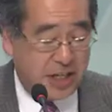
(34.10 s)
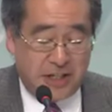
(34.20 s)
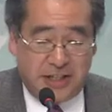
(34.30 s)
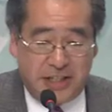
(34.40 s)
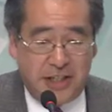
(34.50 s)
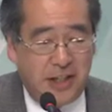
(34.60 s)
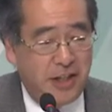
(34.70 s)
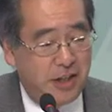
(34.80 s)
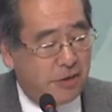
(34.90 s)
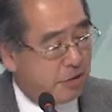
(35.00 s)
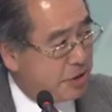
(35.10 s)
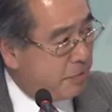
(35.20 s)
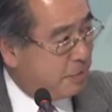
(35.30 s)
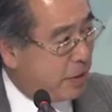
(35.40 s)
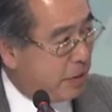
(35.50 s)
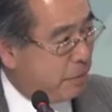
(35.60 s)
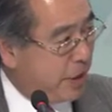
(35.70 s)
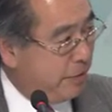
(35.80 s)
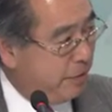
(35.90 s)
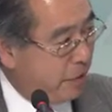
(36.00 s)
Tax Agency. Because
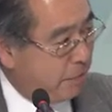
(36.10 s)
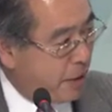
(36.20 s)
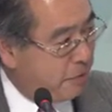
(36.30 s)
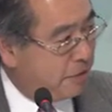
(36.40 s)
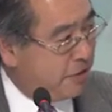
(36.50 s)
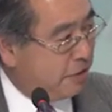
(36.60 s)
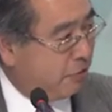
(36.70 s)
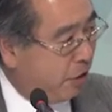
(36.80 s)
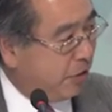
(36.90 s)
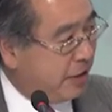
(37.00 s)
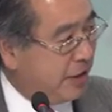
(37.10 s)
my paper is wrong.